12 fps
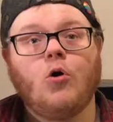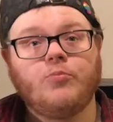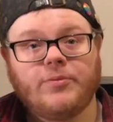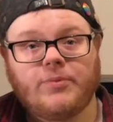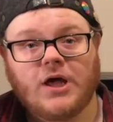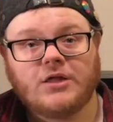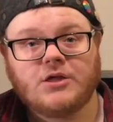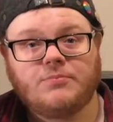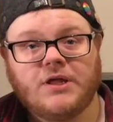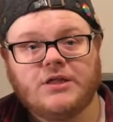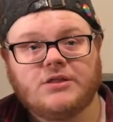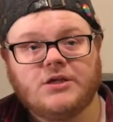Aubrey Plaza
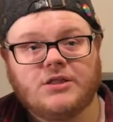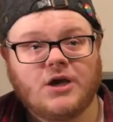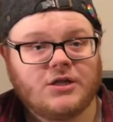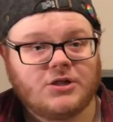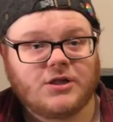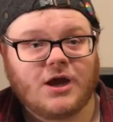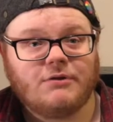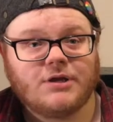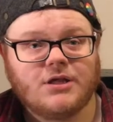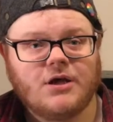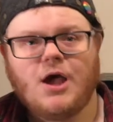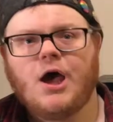plays the title
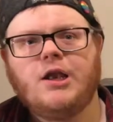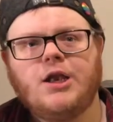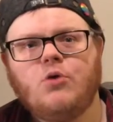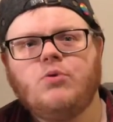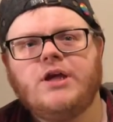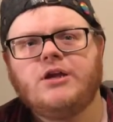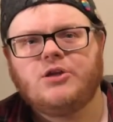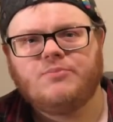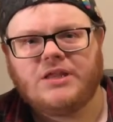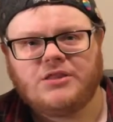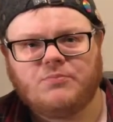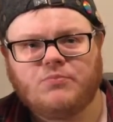character, a lonely and
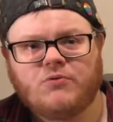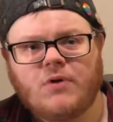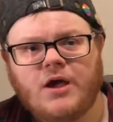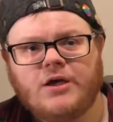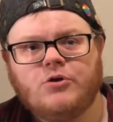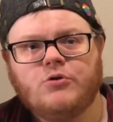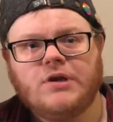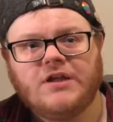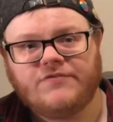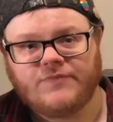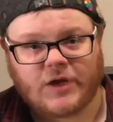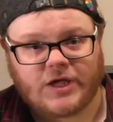demented pariah who
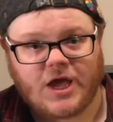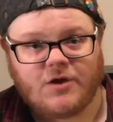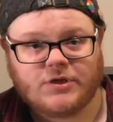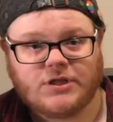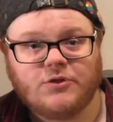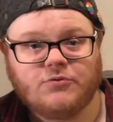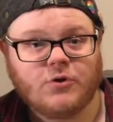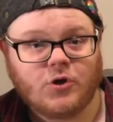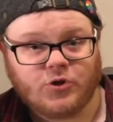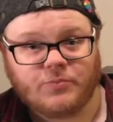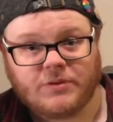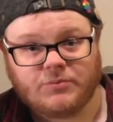lives vicariously through
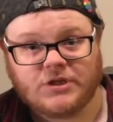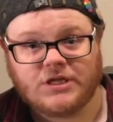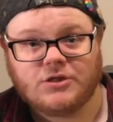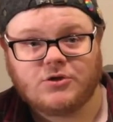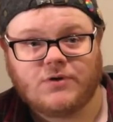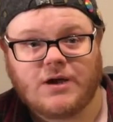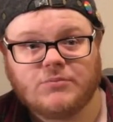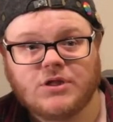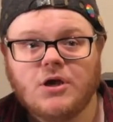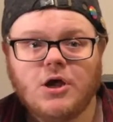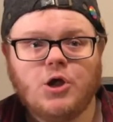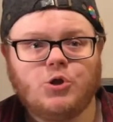other people's Instagrams.
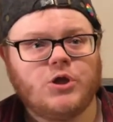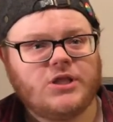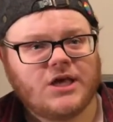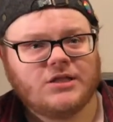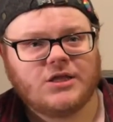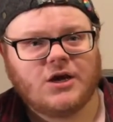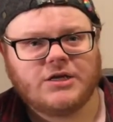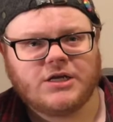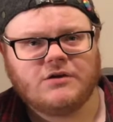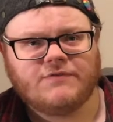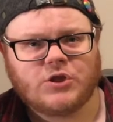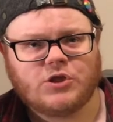She takes the
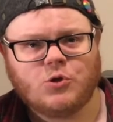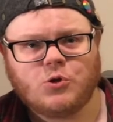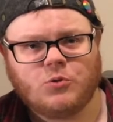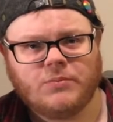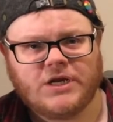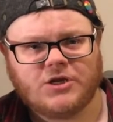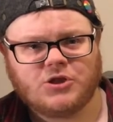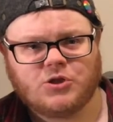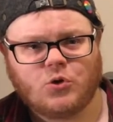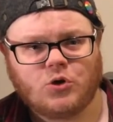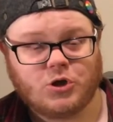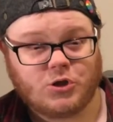idea of a social media
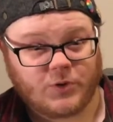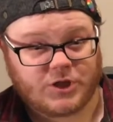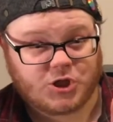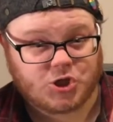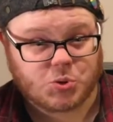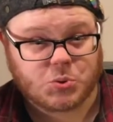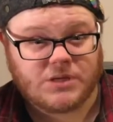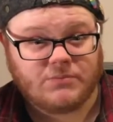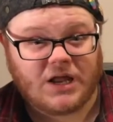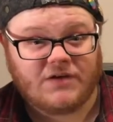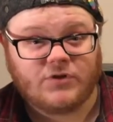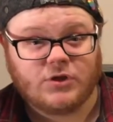stalker to
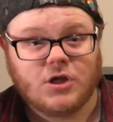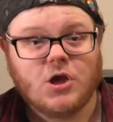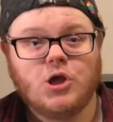extreme levels,